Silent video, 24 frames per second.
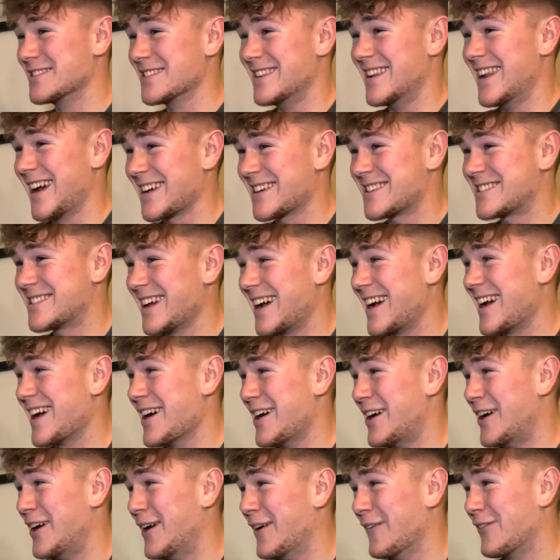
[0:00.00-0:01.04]
the next day
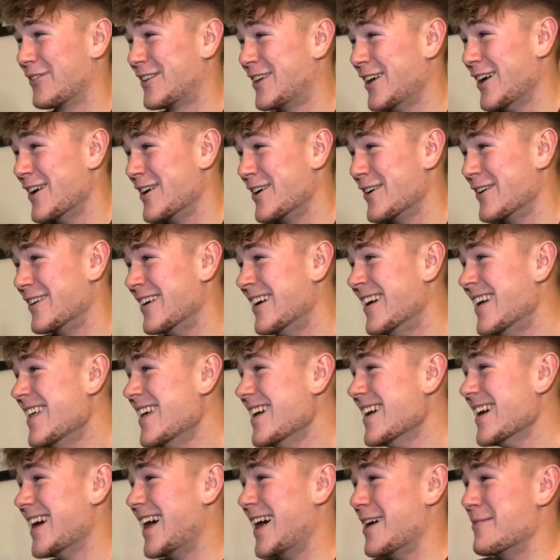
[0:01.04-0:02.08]
at
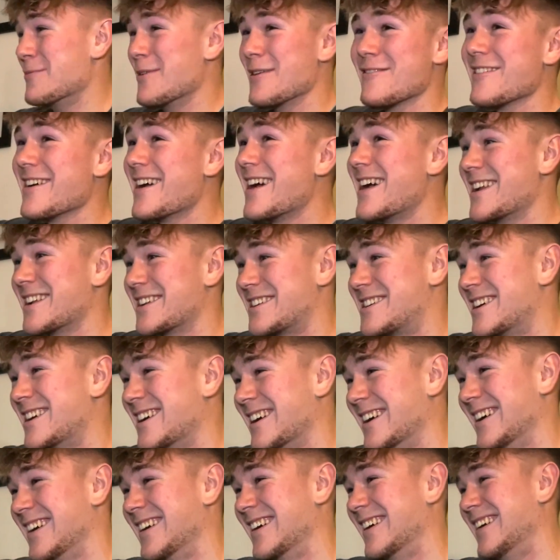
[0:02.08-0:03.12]
2:30, and we're rich.
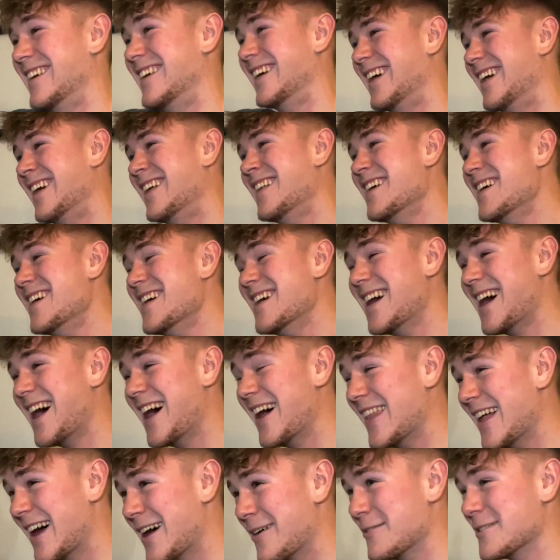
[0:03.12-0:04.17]

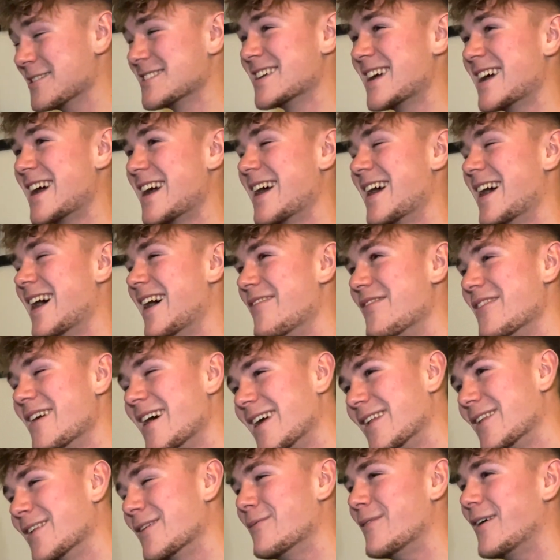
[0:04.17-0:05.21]
And that was it. And
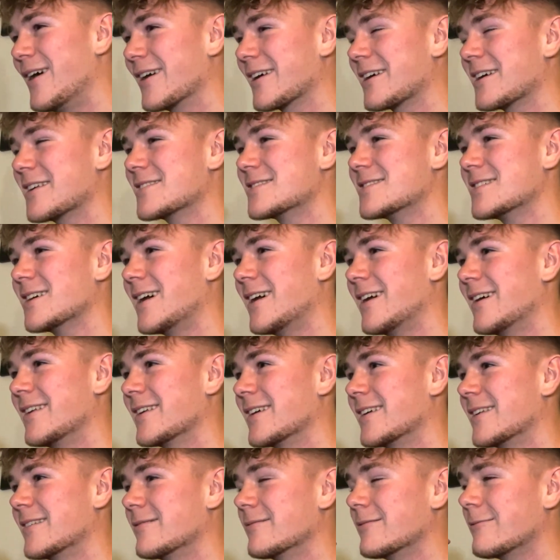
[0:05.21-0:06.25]
then the market turned,
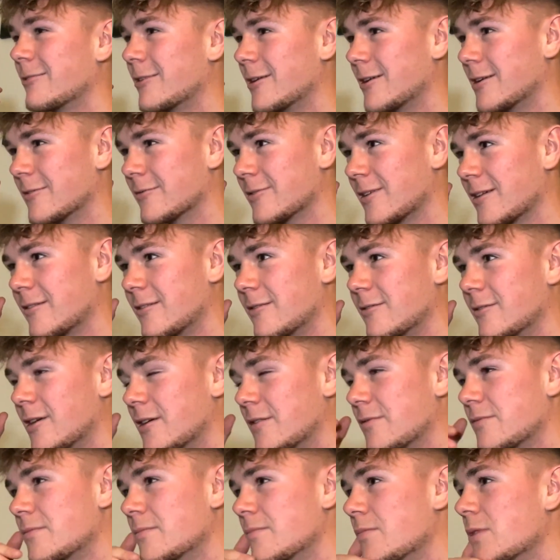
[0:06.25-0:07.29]
and we're in a very
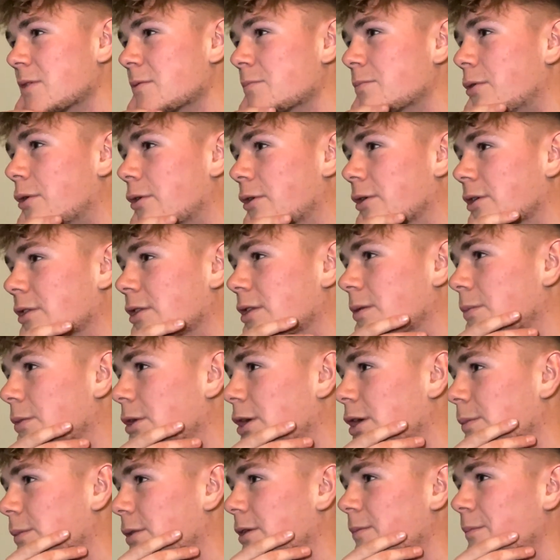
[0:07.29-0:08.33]
rough point at the
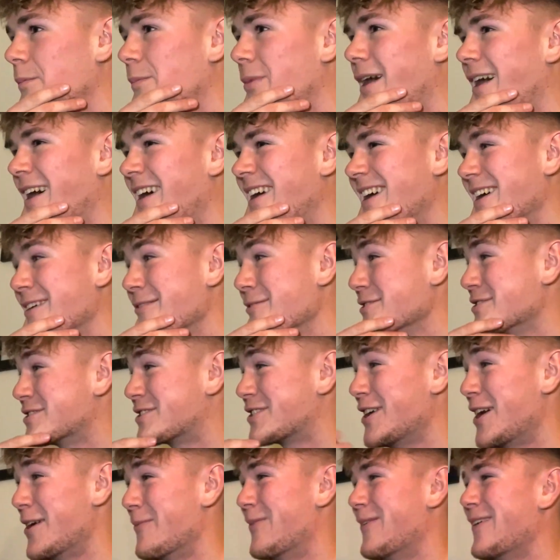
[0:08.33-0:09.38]
moment. But it was
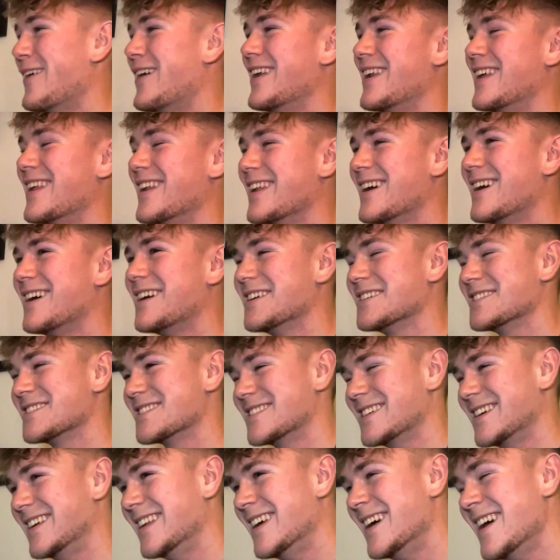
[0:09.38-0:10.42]
good while it
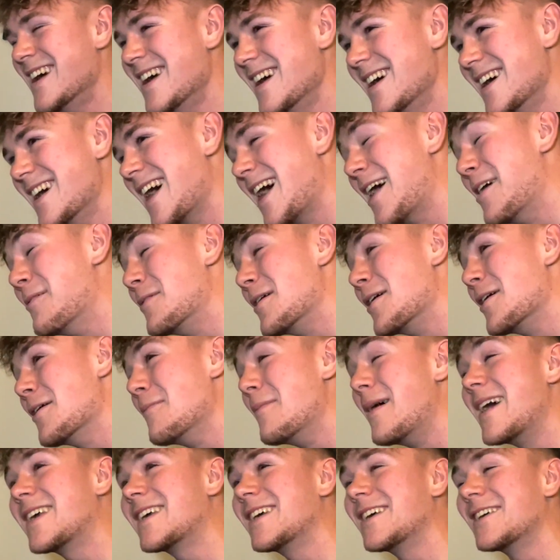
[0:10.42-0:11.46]
lasted, and we are
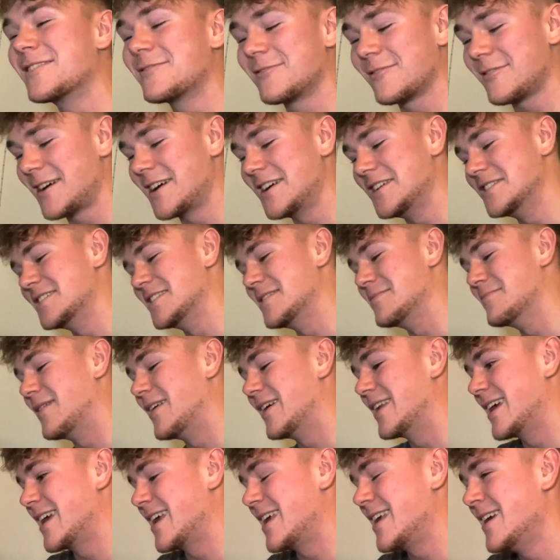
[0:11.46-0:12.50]
making crazy
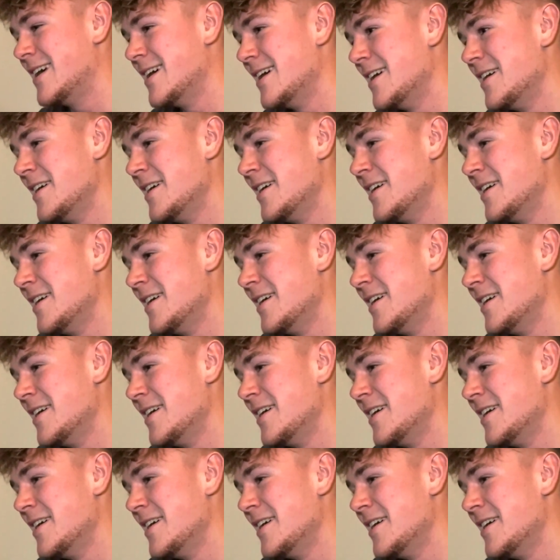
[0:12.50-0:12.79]
money